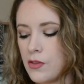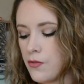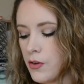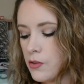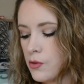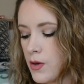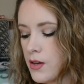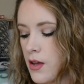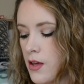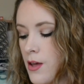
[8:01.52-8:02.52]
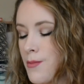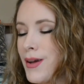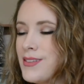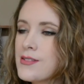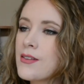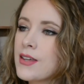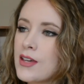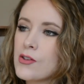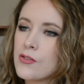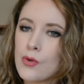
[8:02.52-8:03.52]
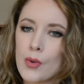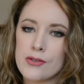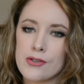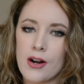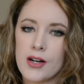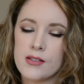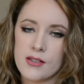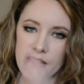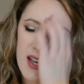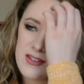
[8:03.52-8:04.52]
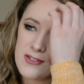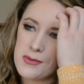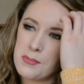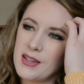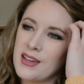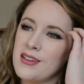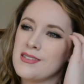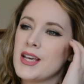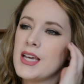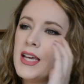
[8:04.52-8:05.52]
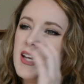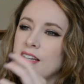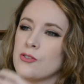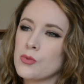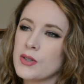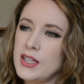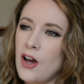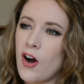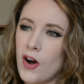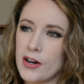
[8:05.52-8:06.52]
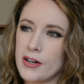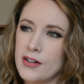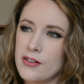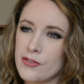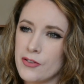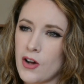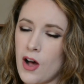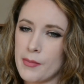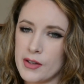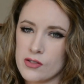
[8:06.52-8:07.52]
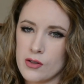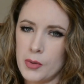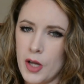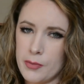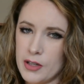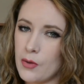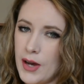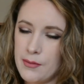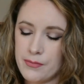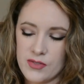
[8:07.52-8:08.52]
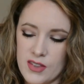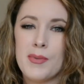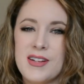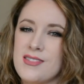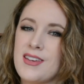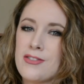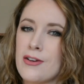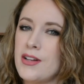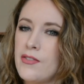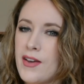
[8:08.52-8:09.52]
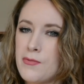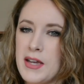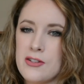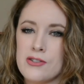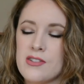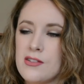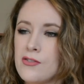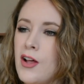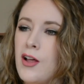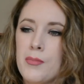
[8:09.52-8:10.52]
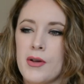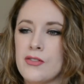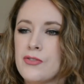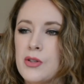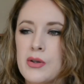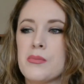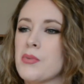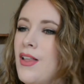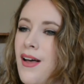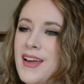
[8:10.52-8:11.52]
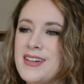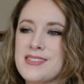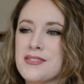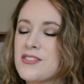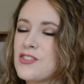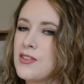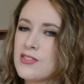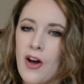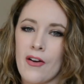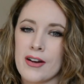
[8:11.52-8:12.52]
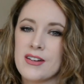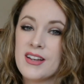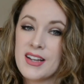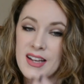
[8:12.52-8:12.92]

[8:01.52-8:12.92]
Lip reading: with the first one, but I still gave it 4 stars, again, just because it's really hard for comics to blow me away. But it's like 35 pages to develop a fluent plot. It's hard.